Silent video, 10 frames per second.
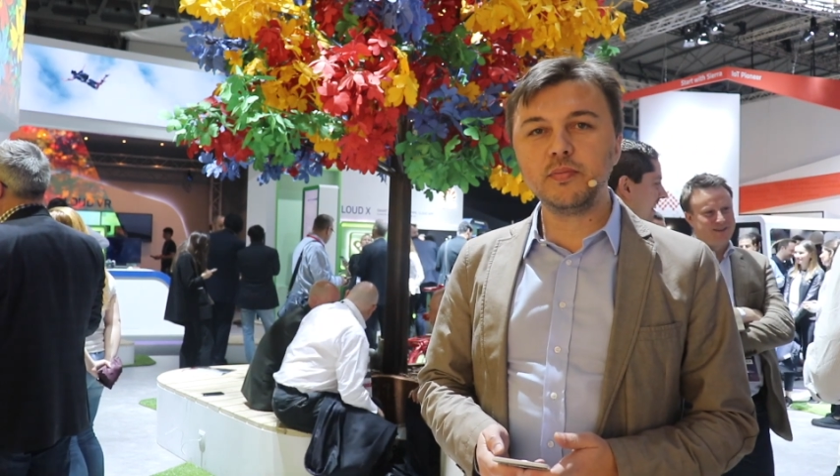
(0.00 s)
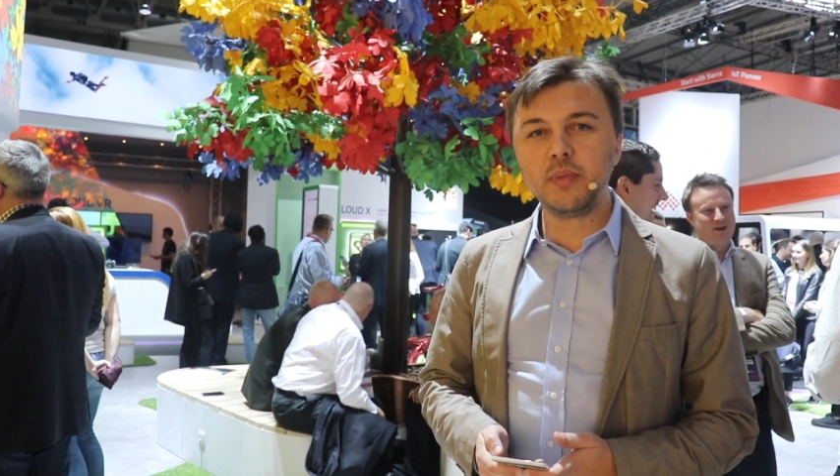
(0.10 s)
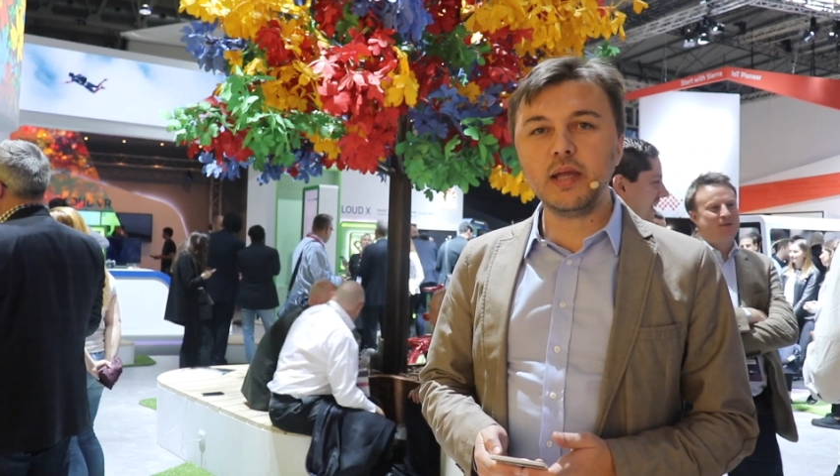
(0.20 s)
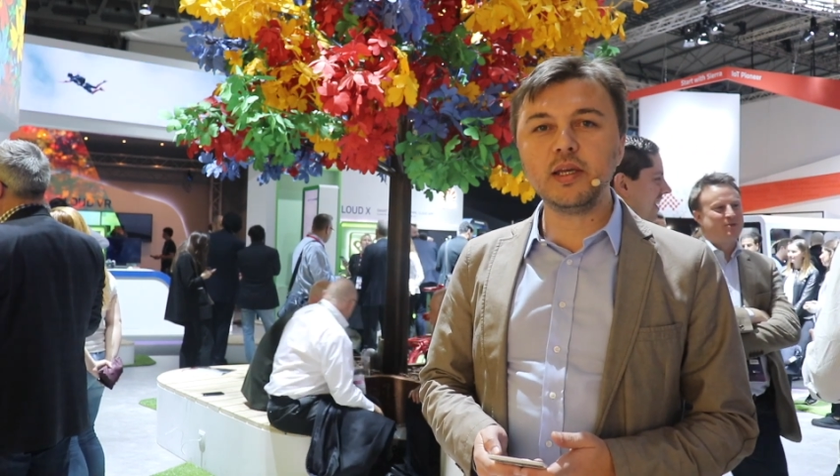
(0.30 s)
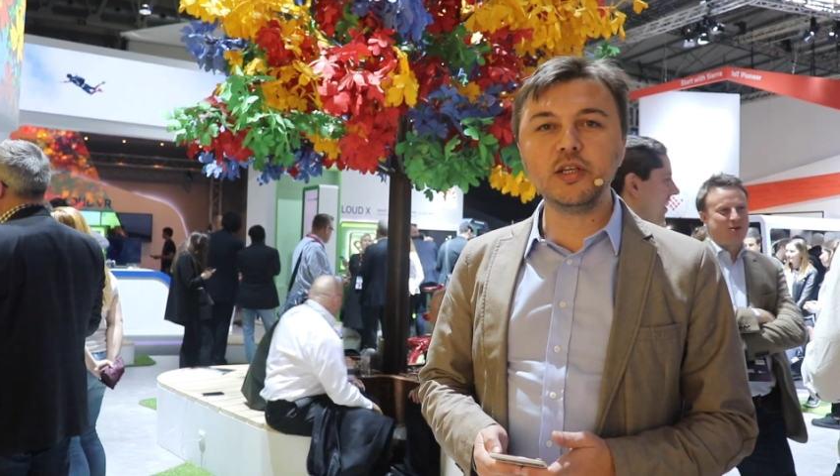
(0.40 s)

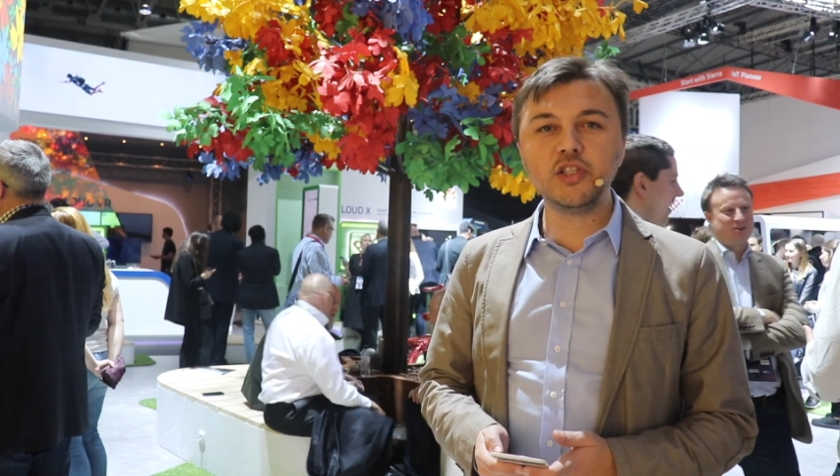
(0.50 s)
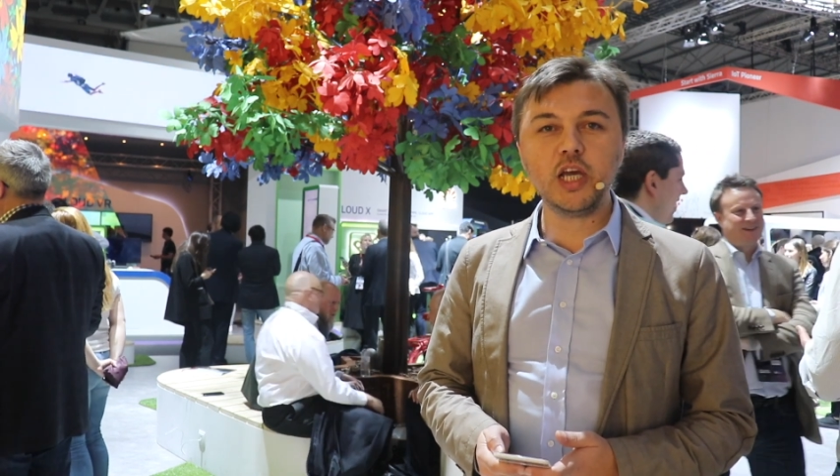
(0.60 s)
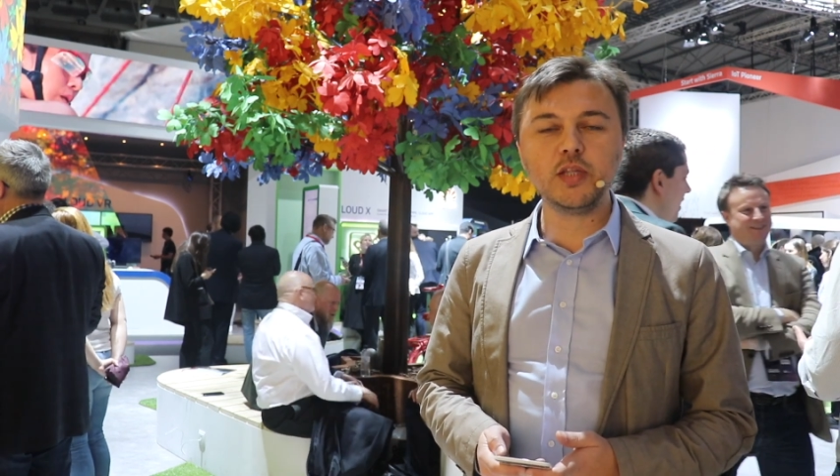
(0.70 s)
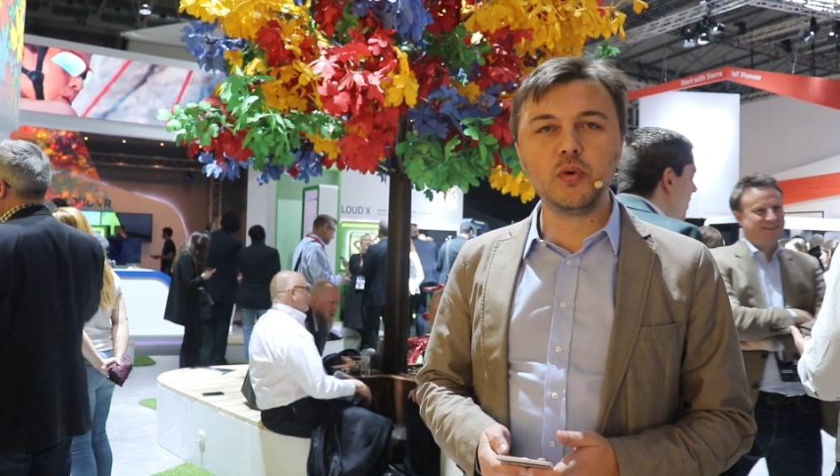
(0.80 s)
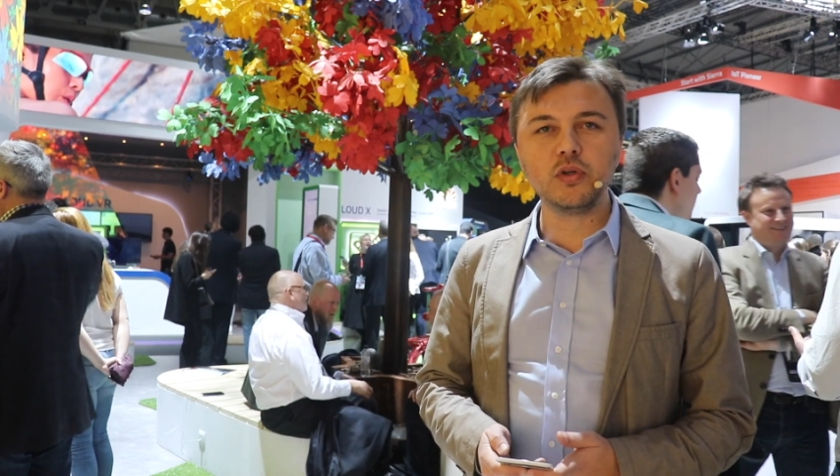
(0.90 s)
banking
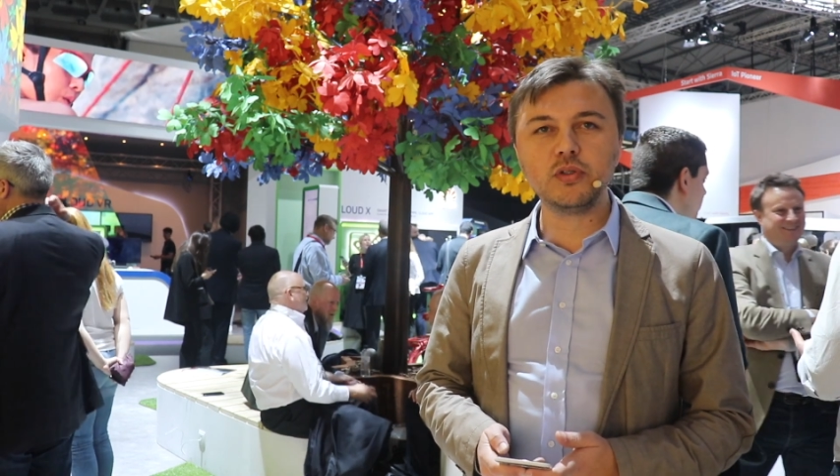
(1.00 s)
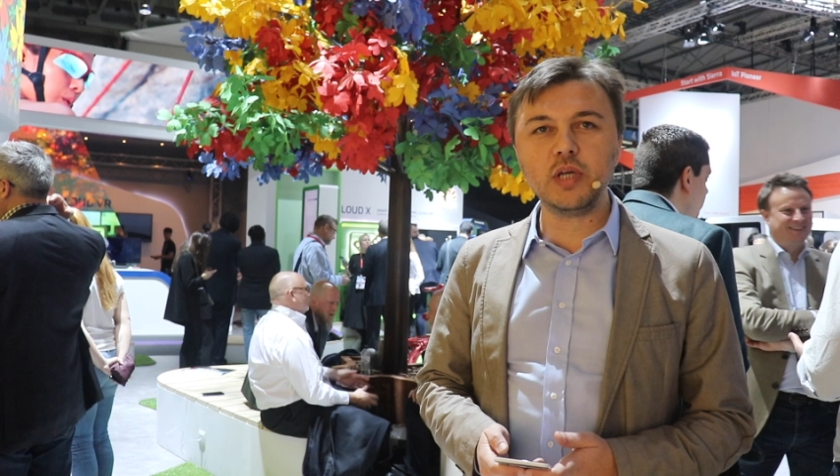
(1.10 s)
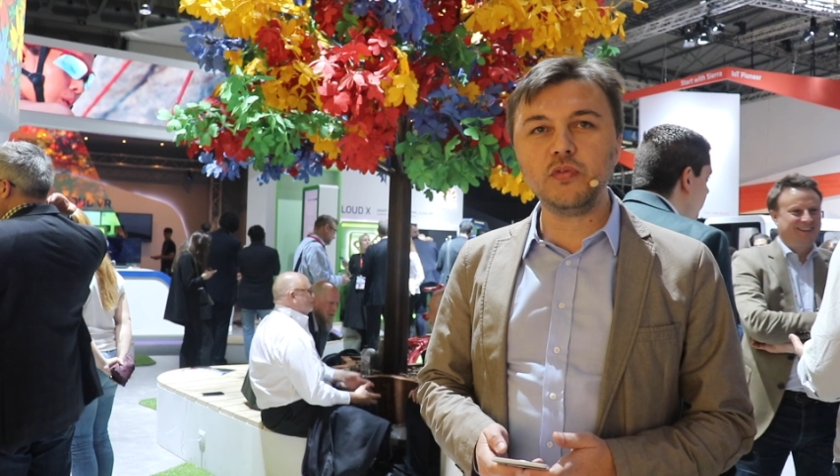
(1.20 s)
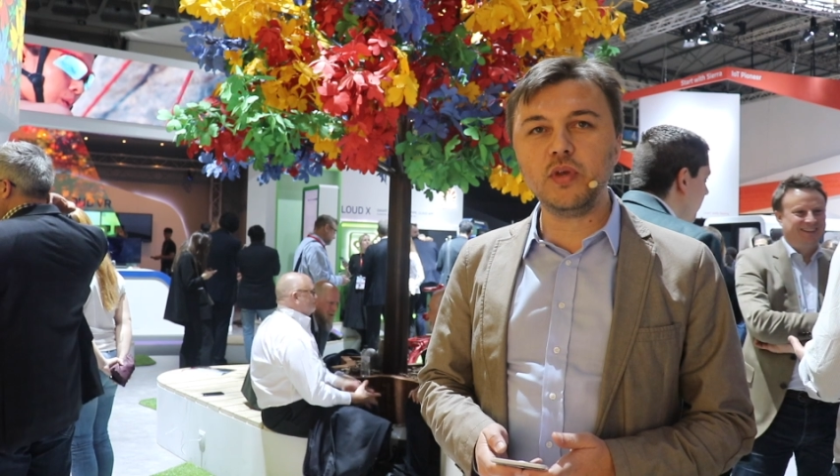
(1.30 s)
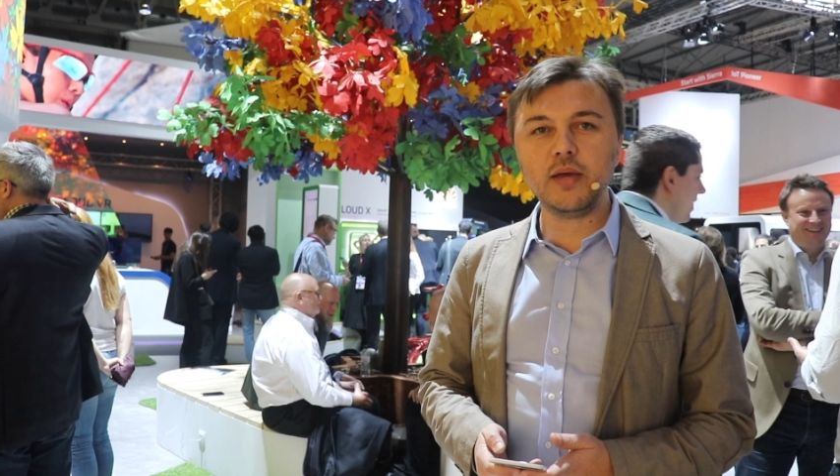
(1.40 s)
chatbot
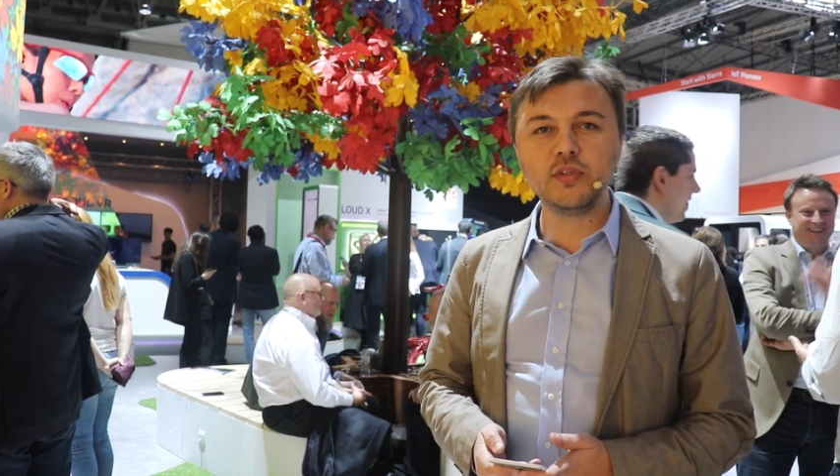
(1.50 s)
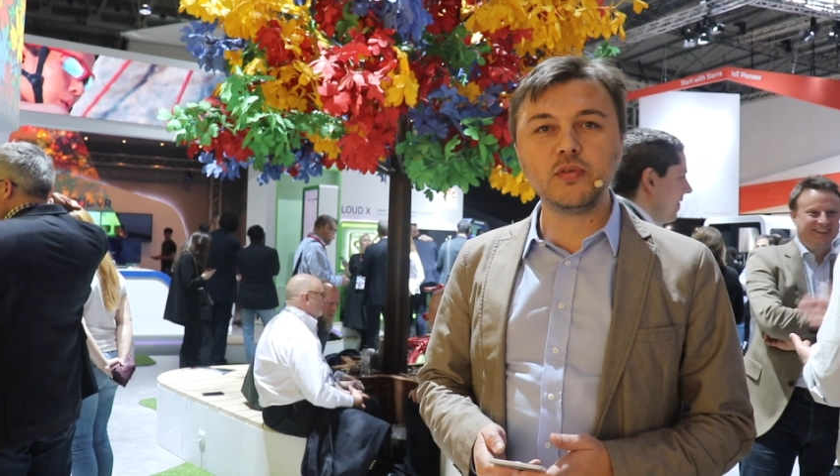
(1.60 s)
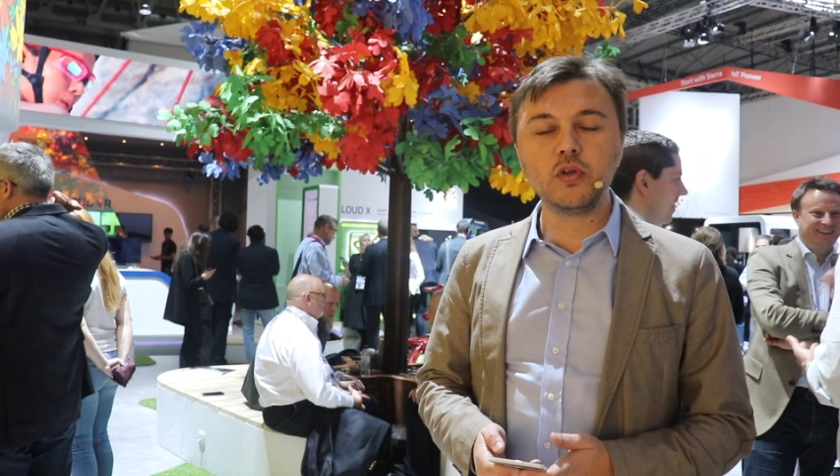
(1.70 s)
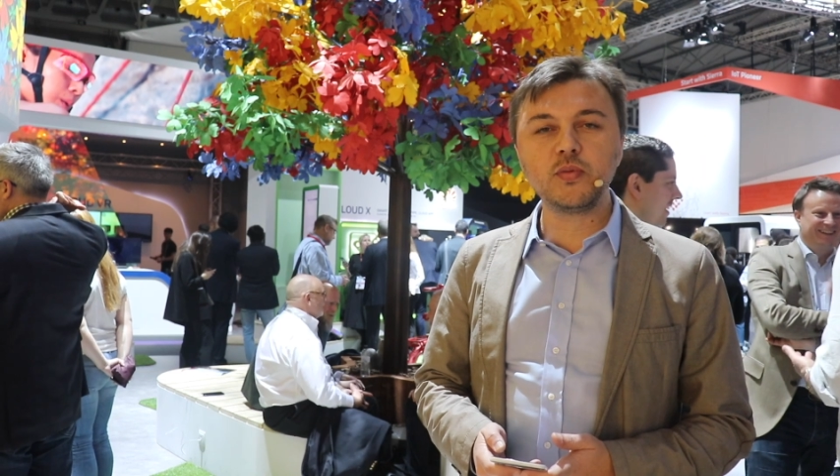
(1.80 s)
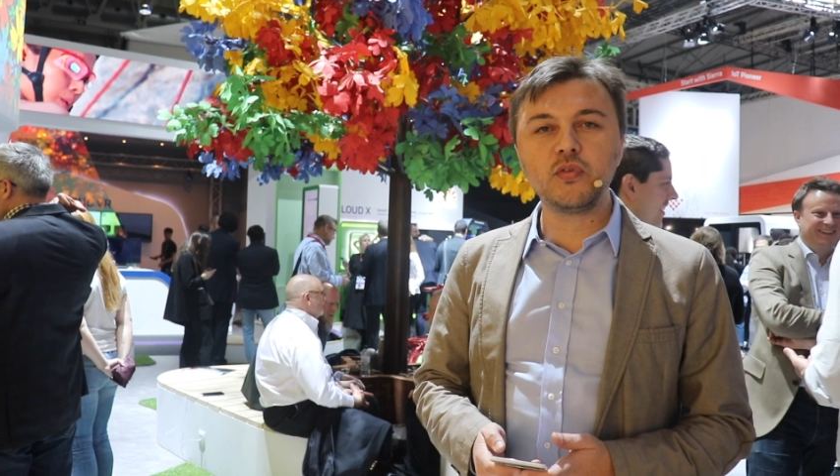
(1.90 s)
that we have
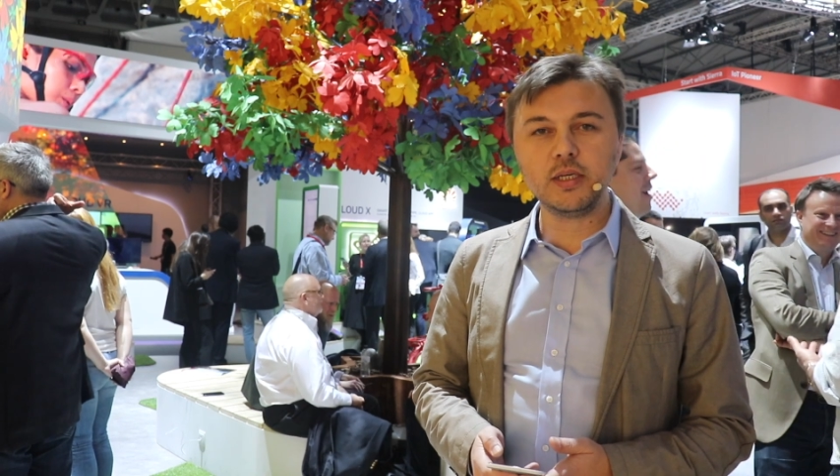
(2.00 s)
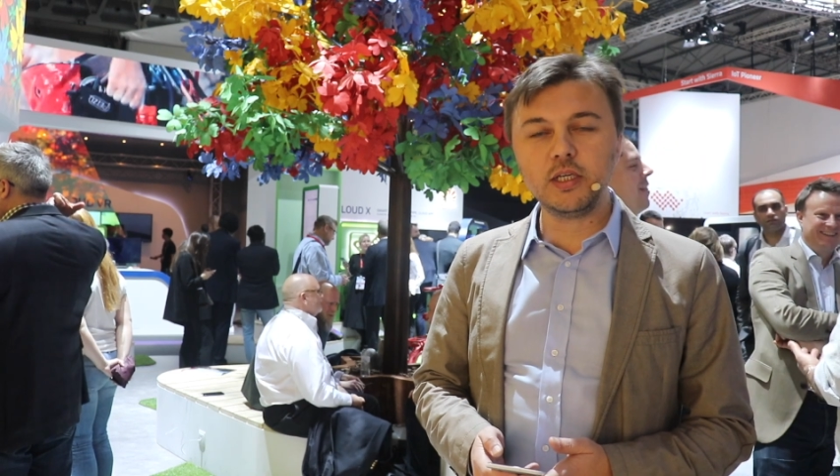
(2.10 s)
developed for